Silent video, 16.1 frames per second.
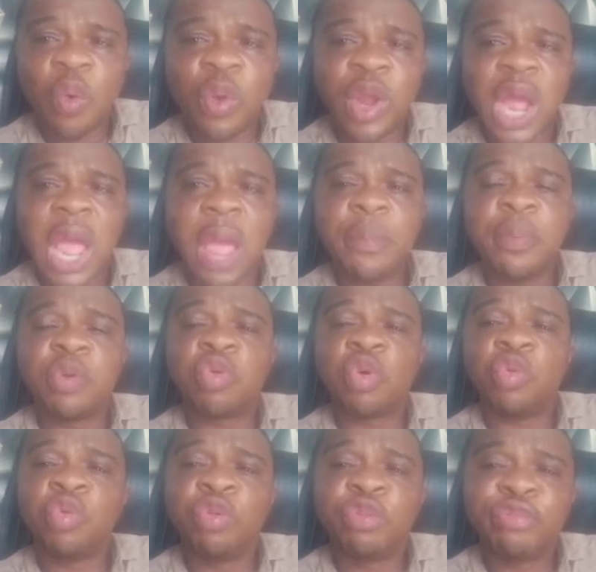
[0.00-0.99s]
We can help you to
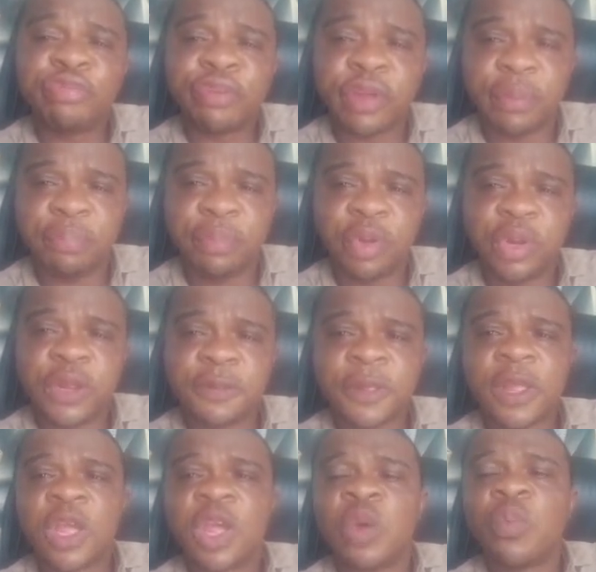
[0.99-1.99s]
roof a building.
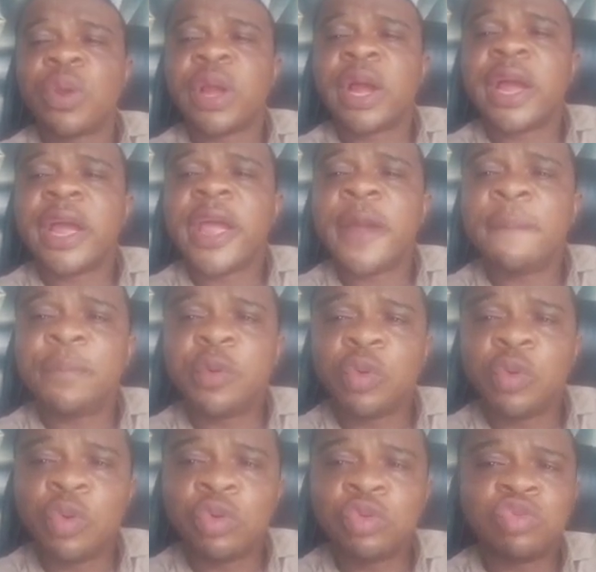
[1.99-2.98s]
We can help
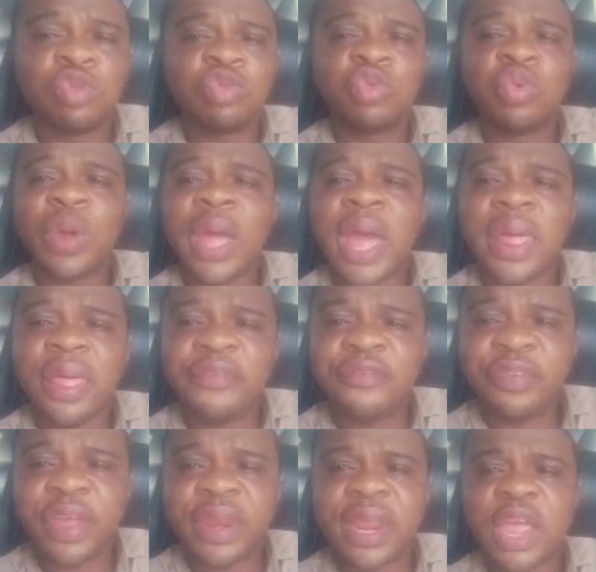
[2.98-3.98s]
you to do
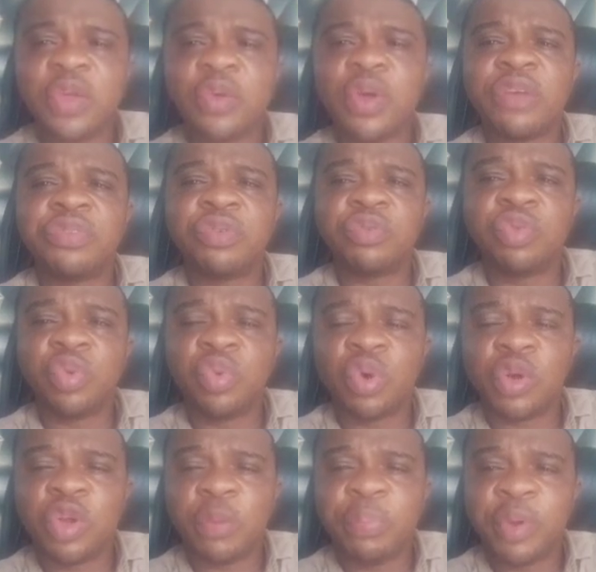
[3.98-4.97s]
anything that you have to do
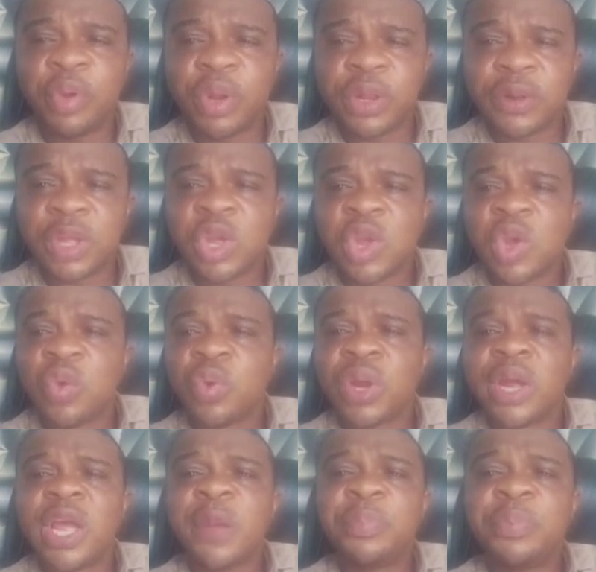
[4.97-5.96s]
on your building. We
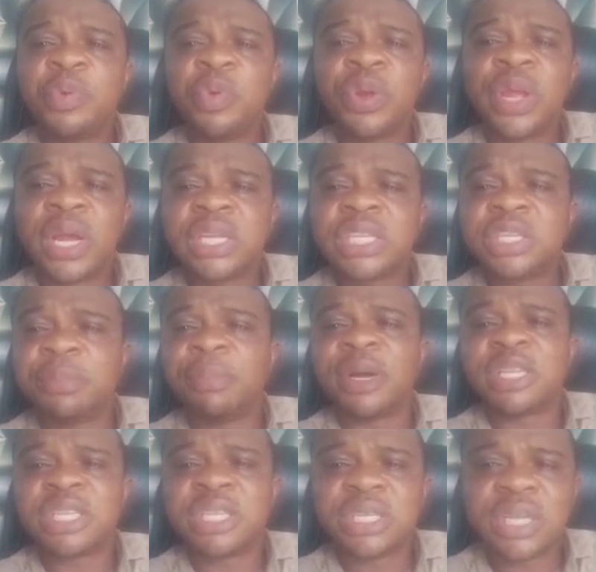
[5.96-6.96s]
can help you get the
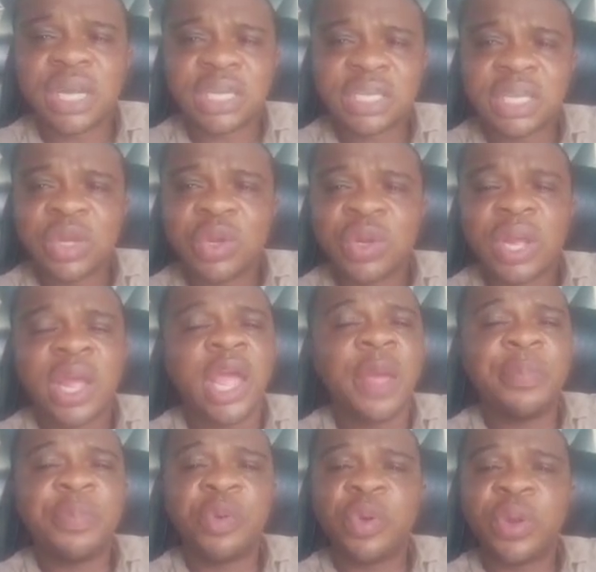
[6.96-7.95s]
materials. We can
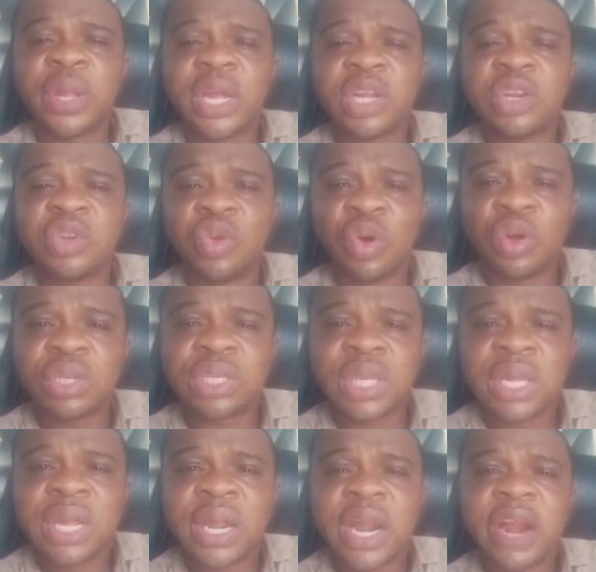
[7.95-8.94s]
help you get doors,
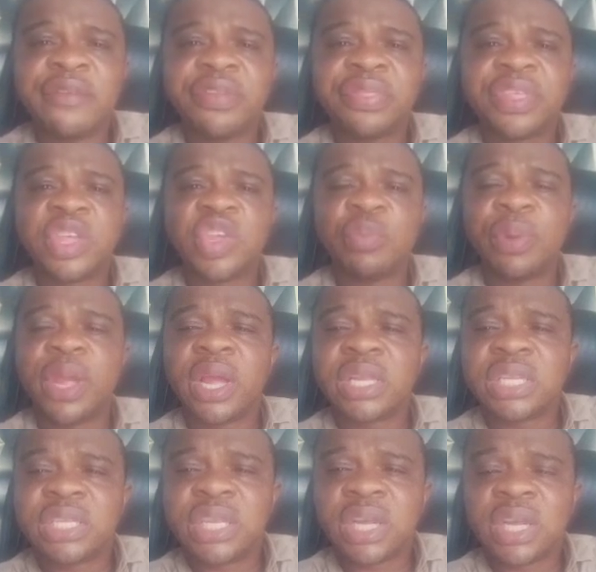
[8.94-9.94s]
everything you'll be
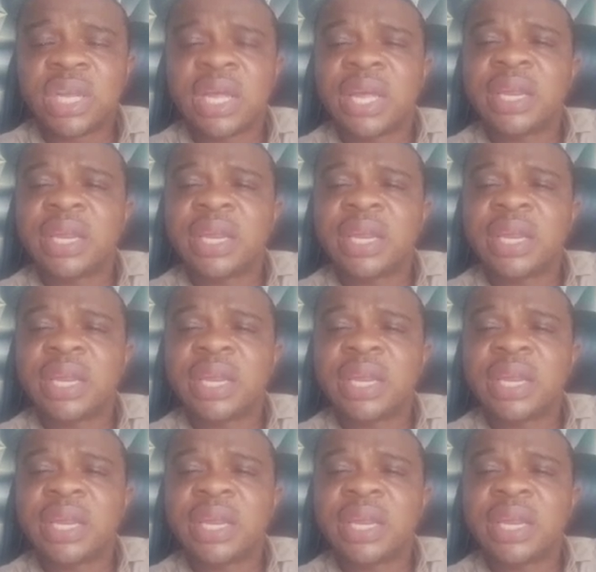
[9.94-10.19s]
getting here.